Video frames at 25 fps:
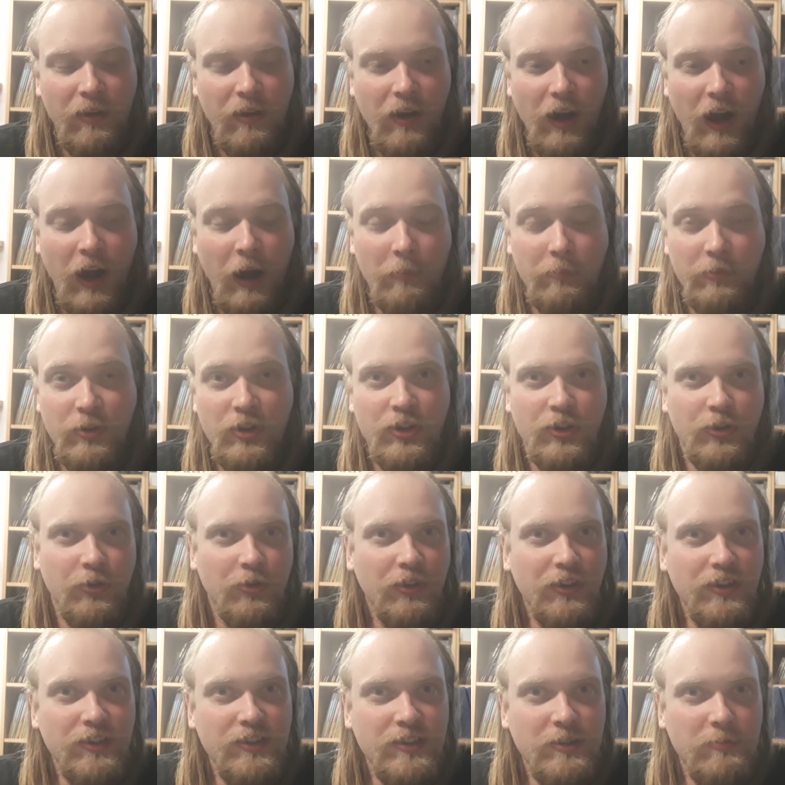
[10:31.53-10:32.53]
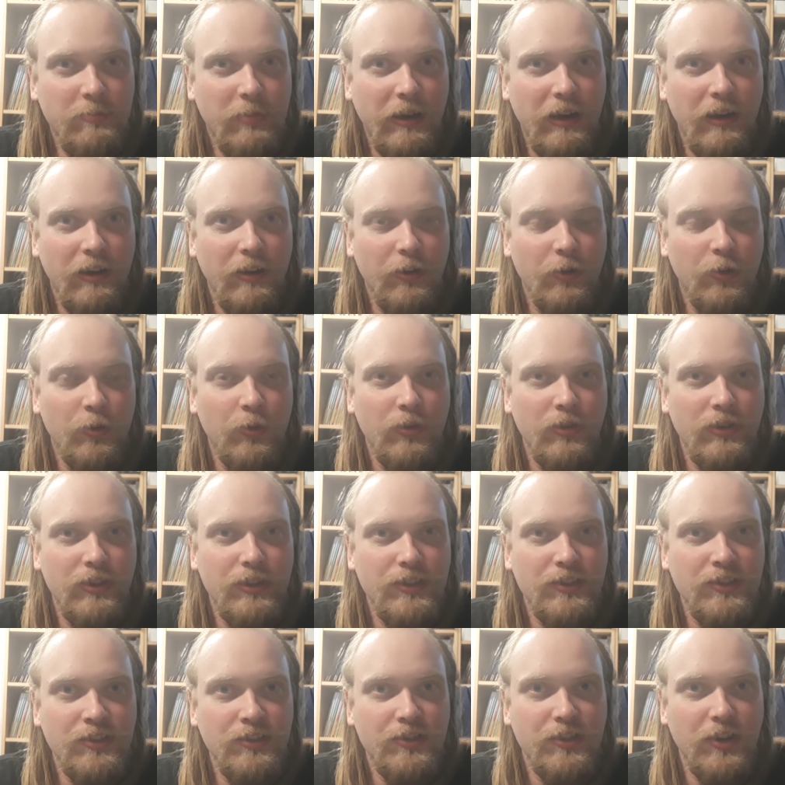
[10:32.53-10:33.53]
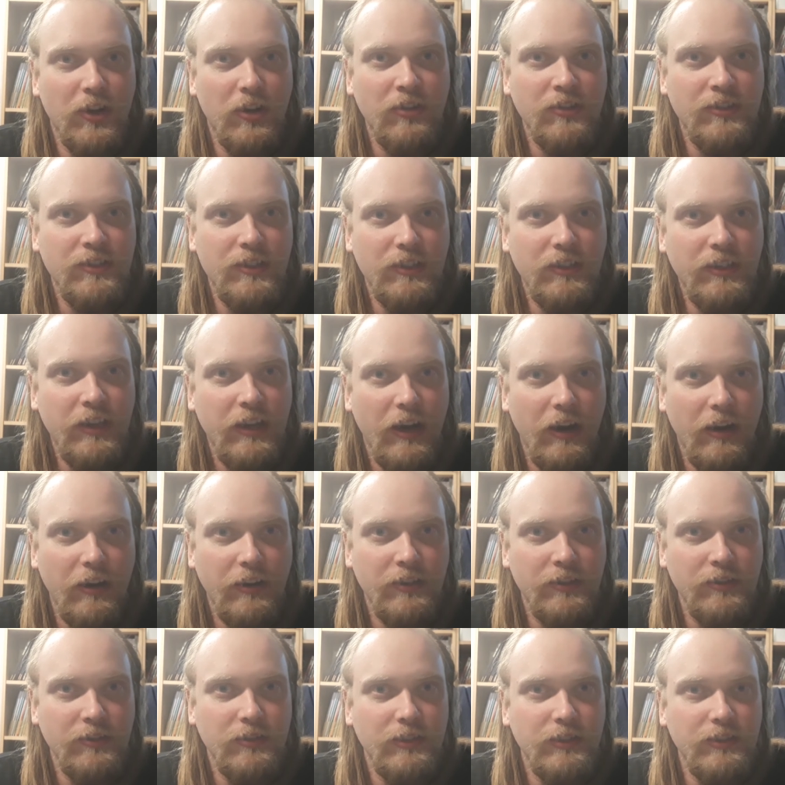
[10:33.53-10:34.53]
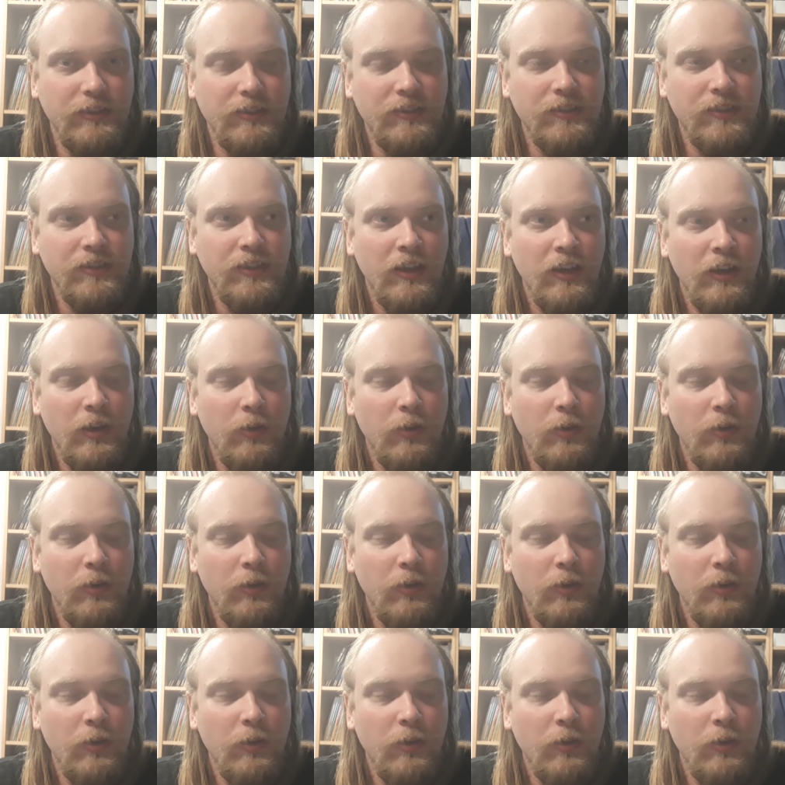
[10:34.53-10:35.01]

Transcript: I'm curious about who this Doctor character is.